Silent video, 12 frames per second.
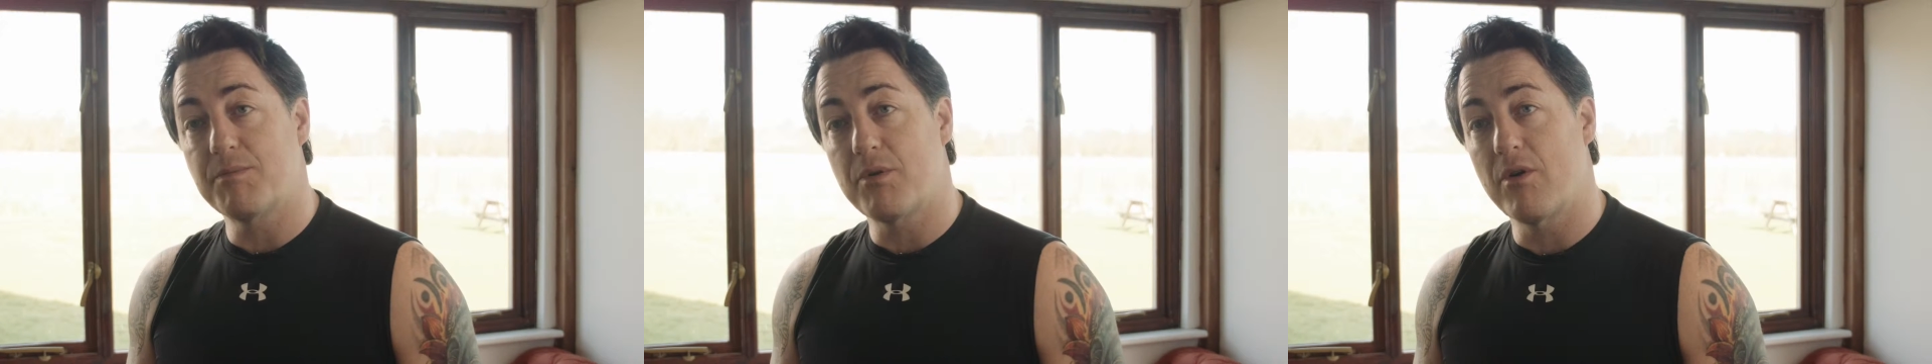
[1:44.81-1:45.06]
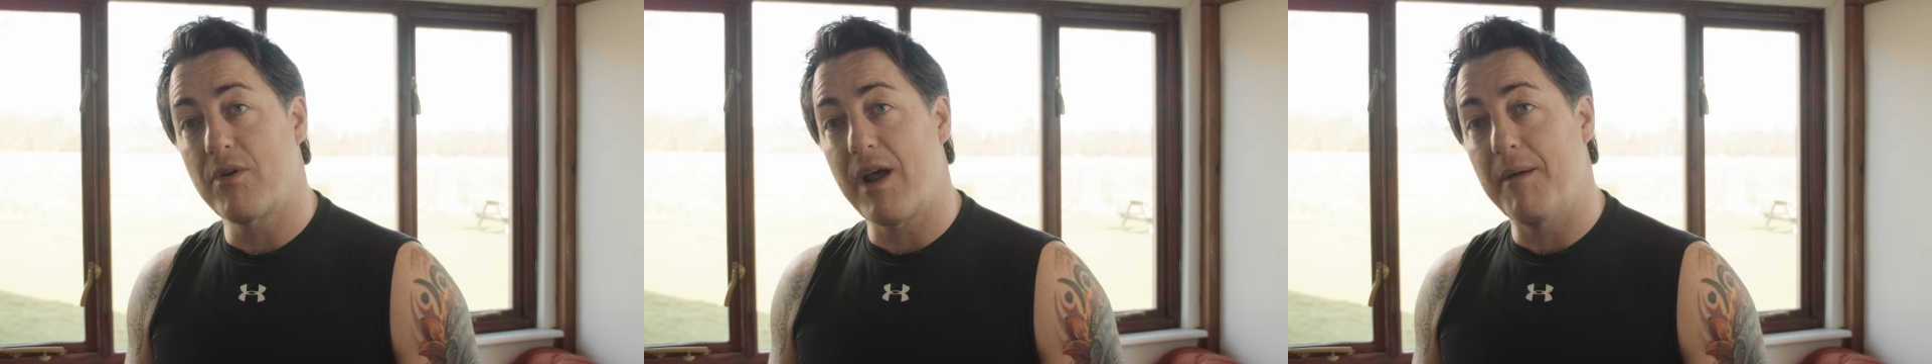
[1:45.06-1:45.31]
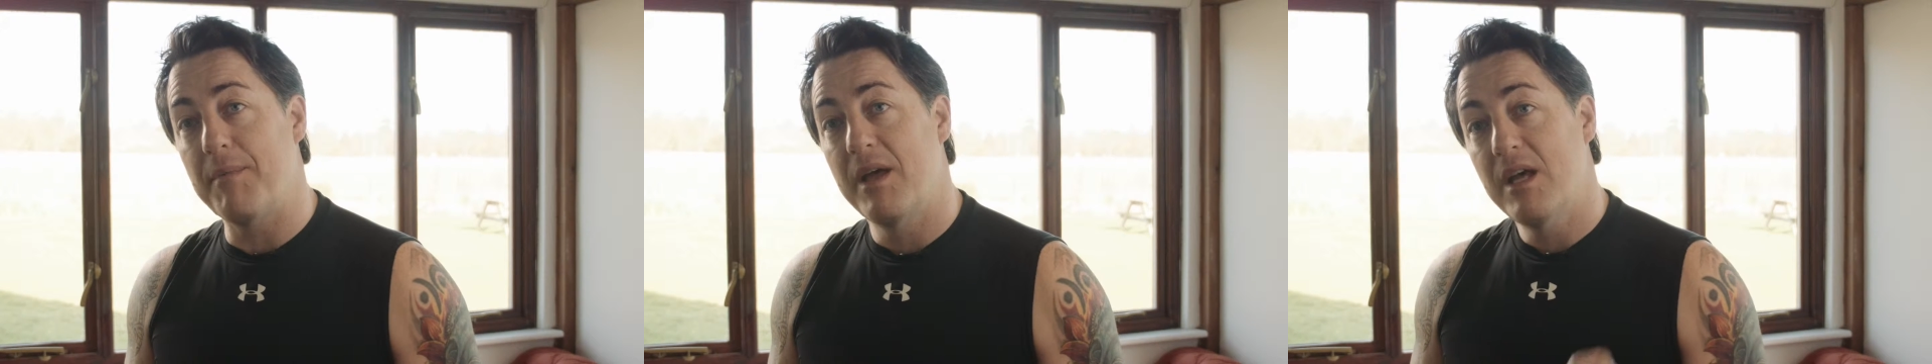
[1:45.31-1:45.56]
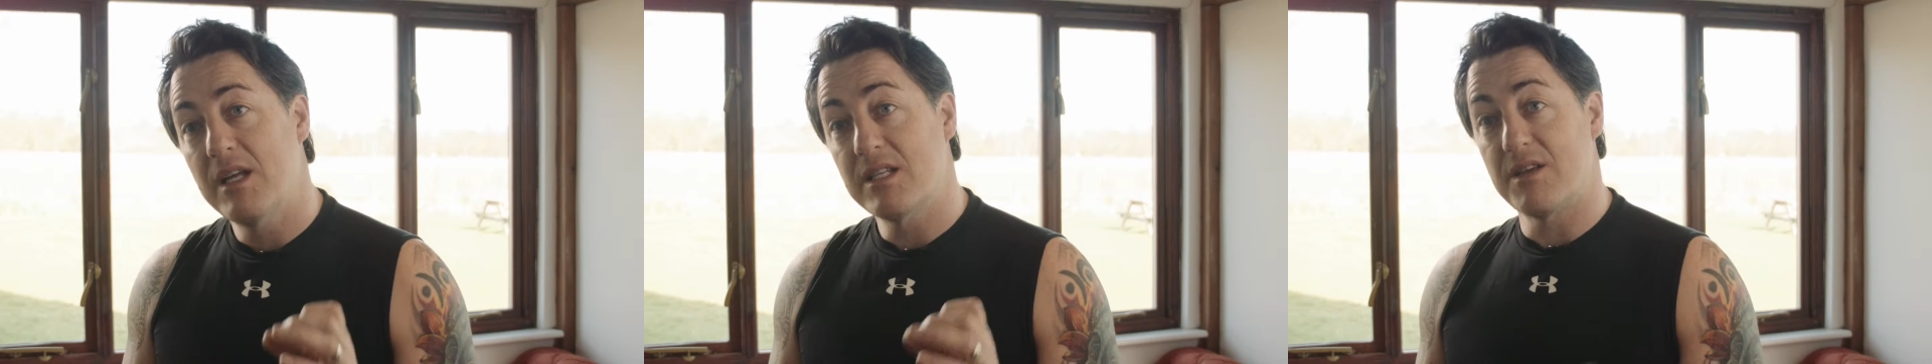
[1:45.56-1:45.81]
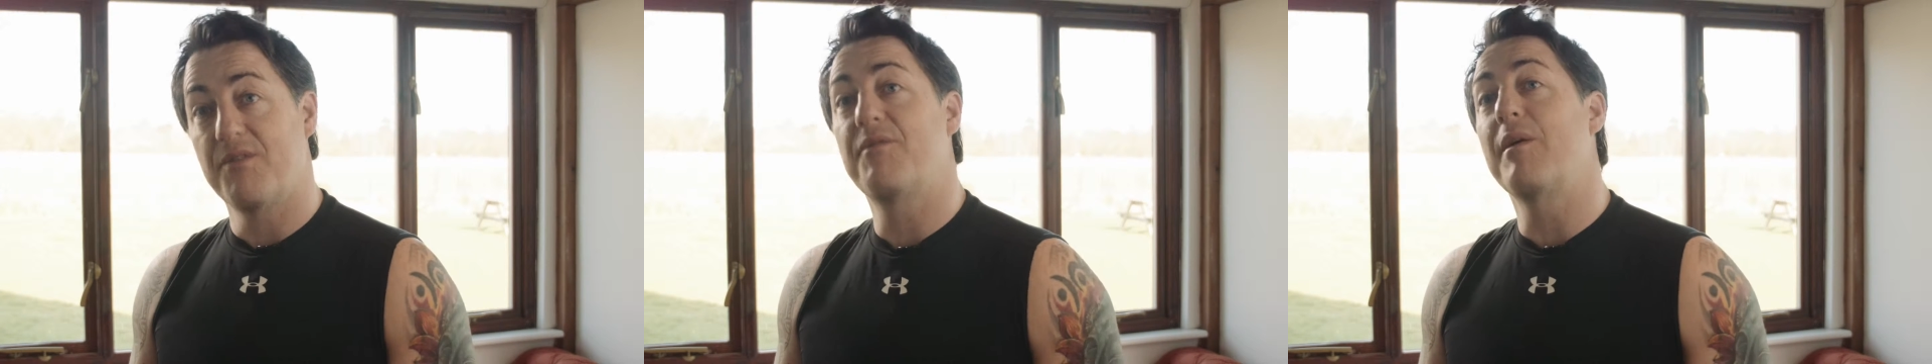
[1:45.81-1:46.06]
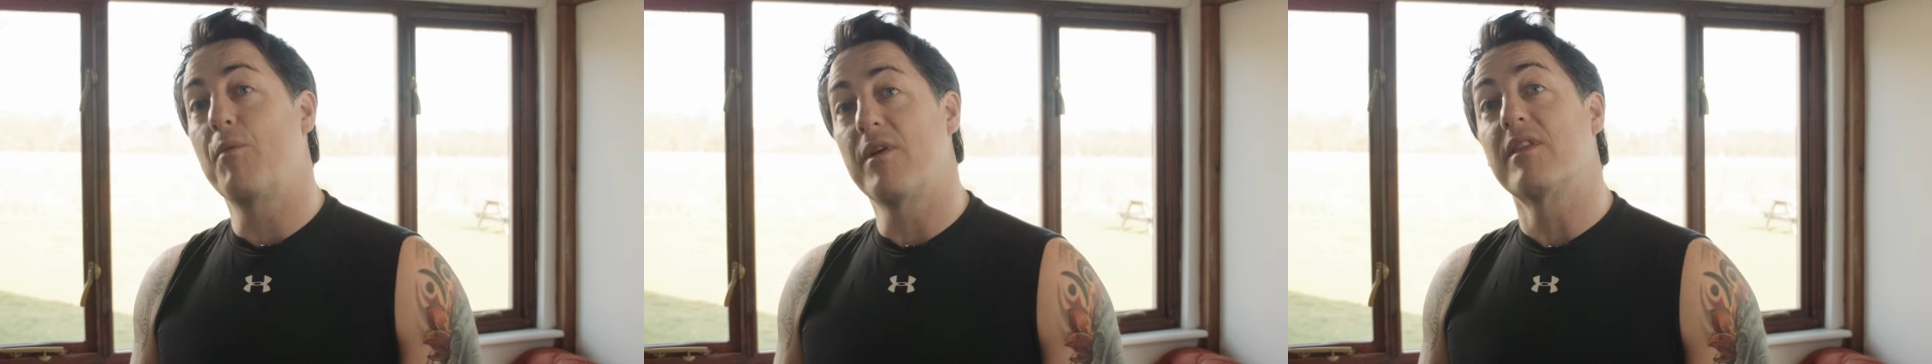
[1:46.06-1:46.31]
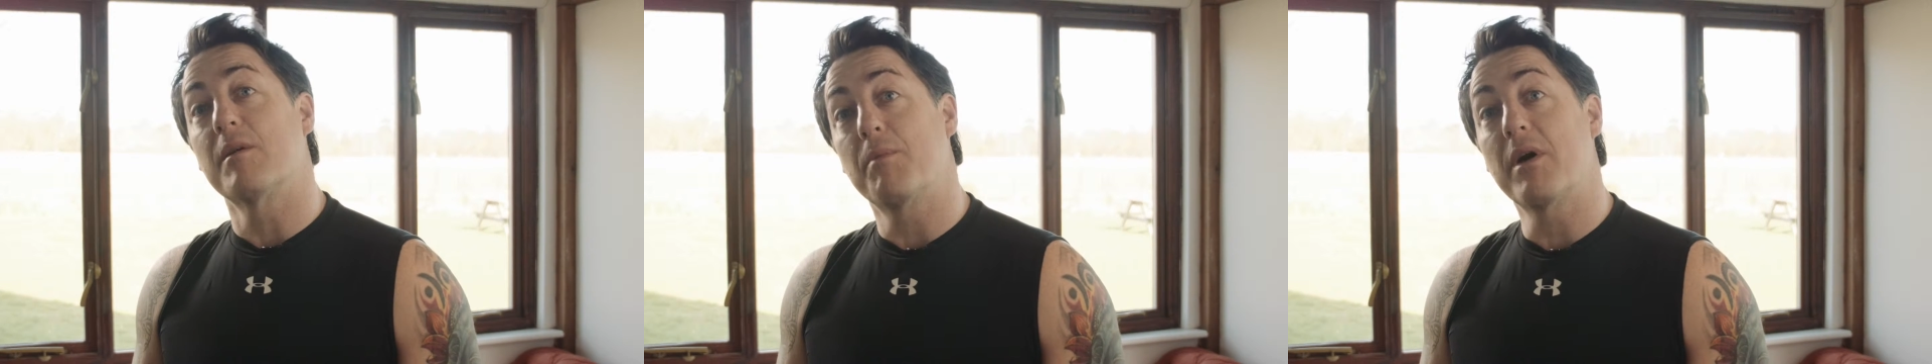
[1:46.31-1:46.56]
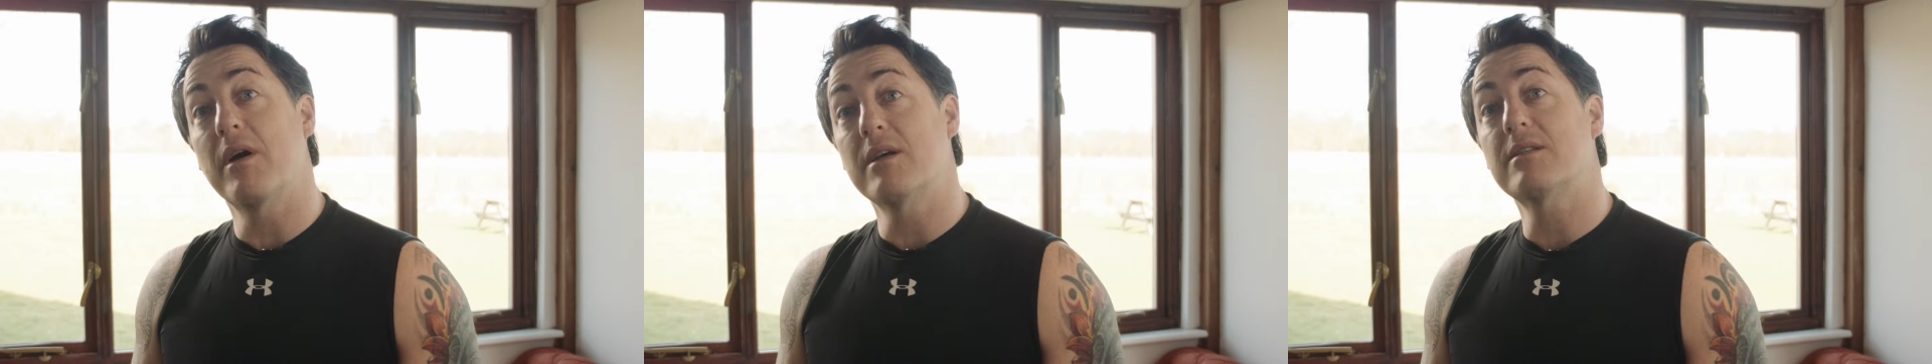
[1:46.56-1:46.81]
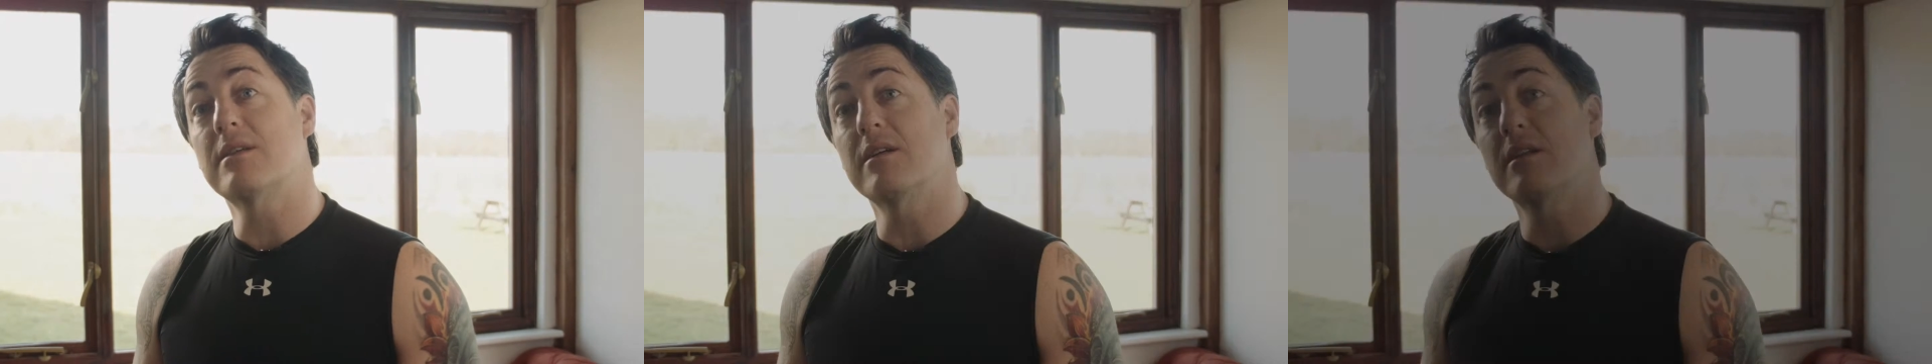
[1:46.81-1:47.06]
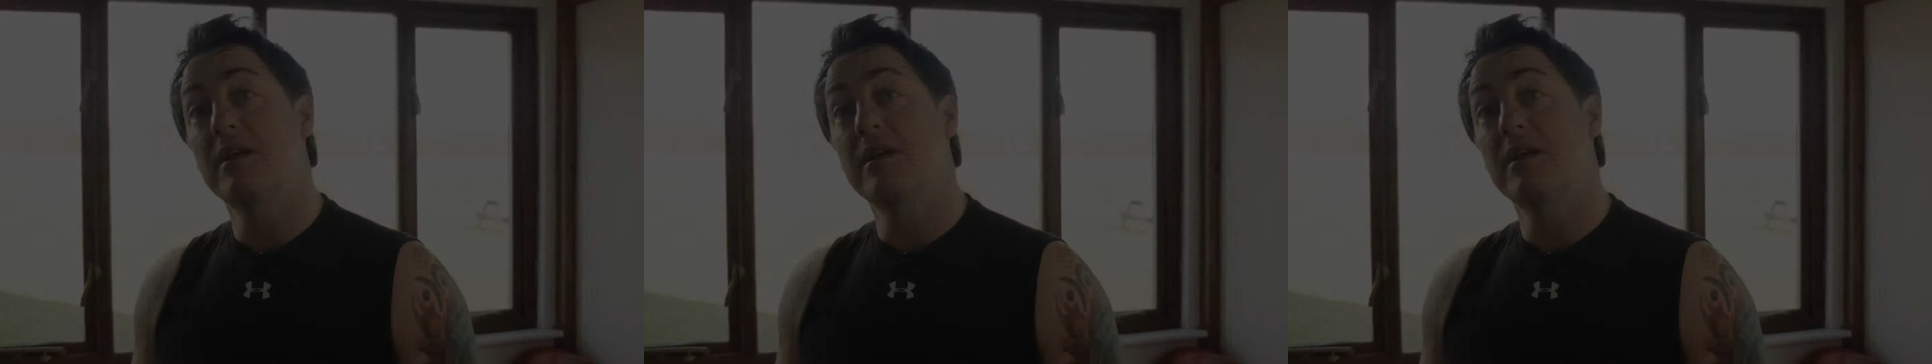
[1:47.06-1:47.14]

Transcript: program to fit with the person.